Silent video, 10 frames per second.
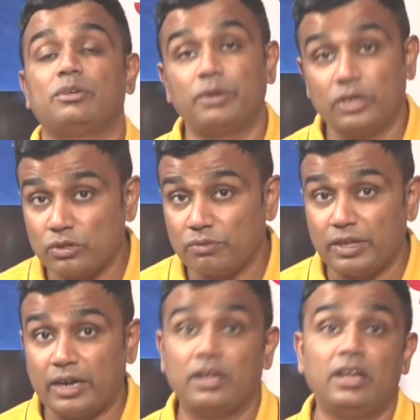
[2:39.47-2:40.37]
And because
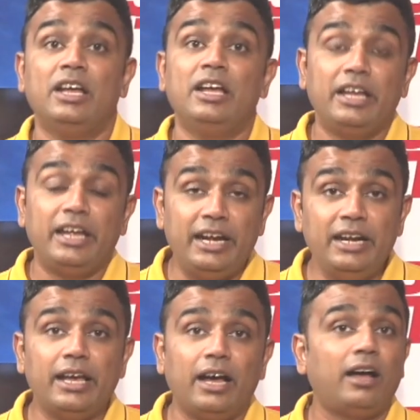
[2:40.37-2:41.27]
of that,
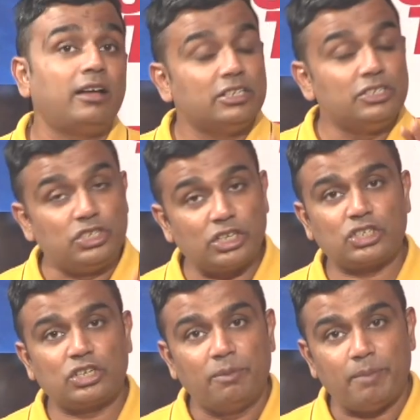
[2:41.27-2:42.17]
India
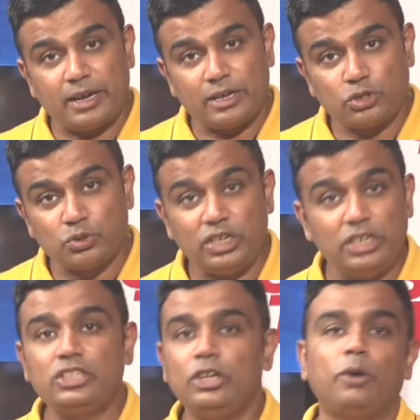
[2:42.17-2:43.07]
just managed to
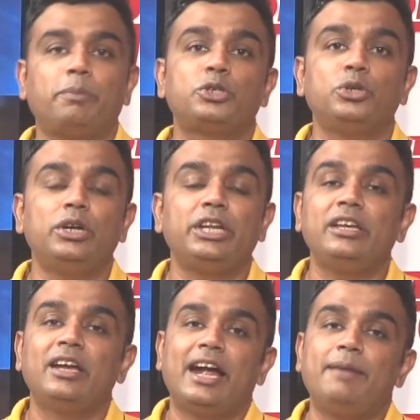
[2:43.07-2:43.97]
seize the
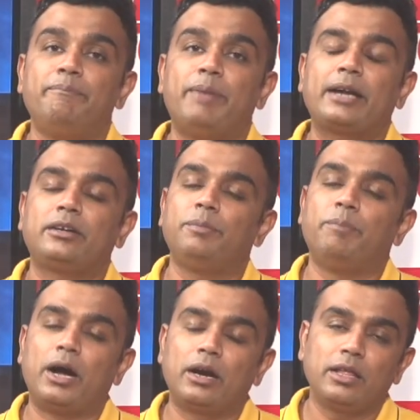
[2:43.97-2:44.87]
opportunity and
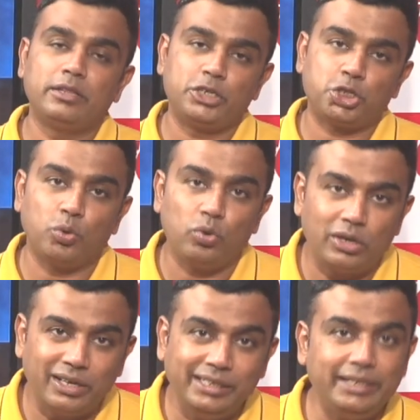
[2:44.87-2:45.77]
batted Bangladesh
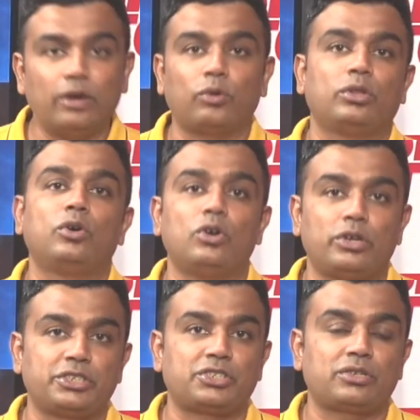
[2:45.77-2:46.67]
totally out of the
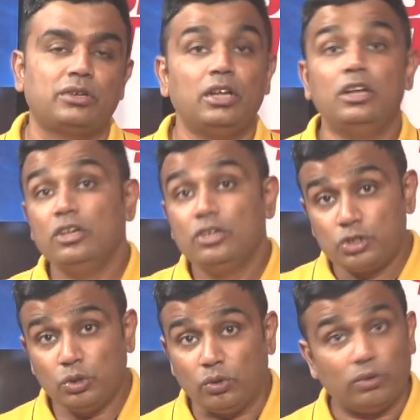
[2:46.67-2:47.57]
contest.
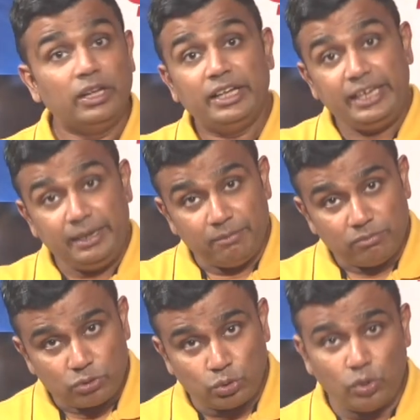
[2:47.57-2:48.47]
So,
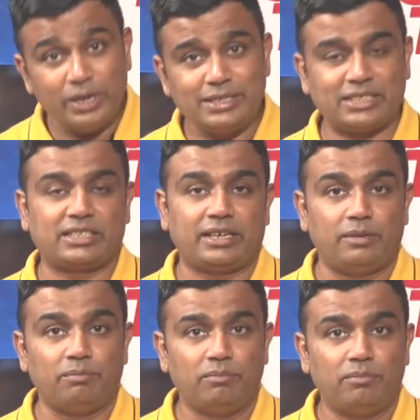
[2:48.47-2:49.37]
he took his
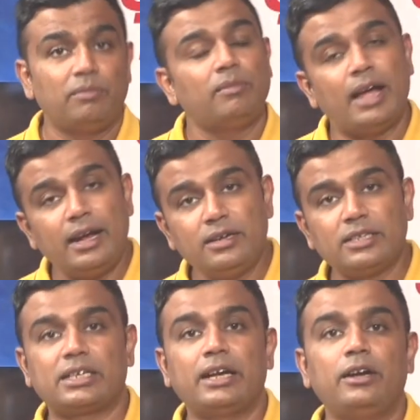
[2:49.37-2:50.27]
time and
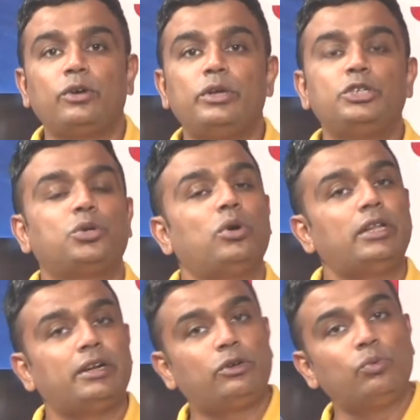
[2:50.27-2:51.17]
decided to ensure
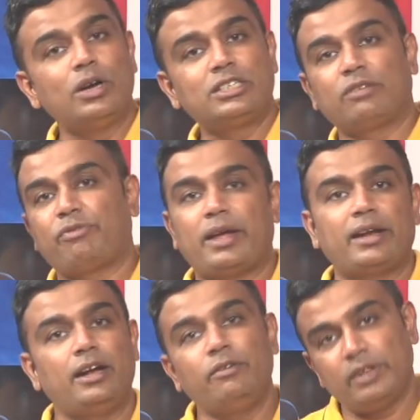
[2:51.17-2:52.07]
that towards the
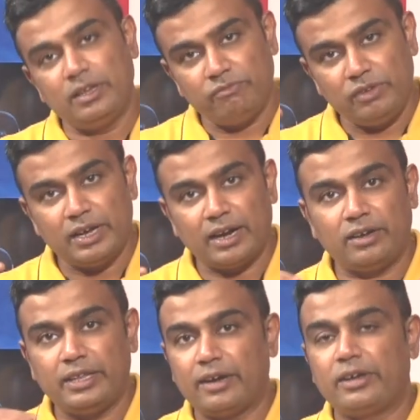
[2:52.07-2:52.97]
fag end, when they
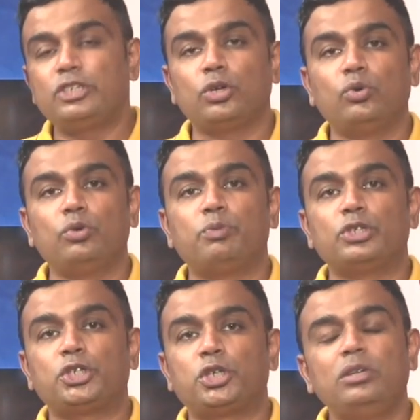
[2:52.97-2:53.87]
had reached a good
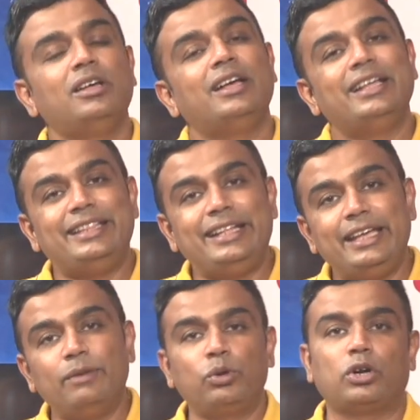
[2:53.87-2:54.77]
position,
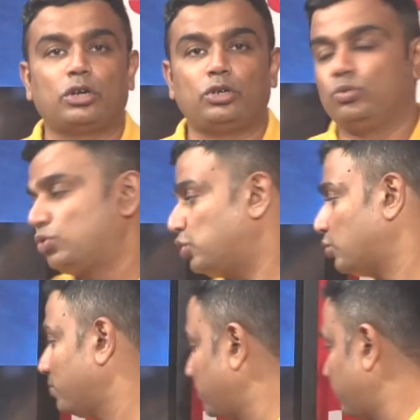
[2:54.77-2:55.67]
he would cut loose.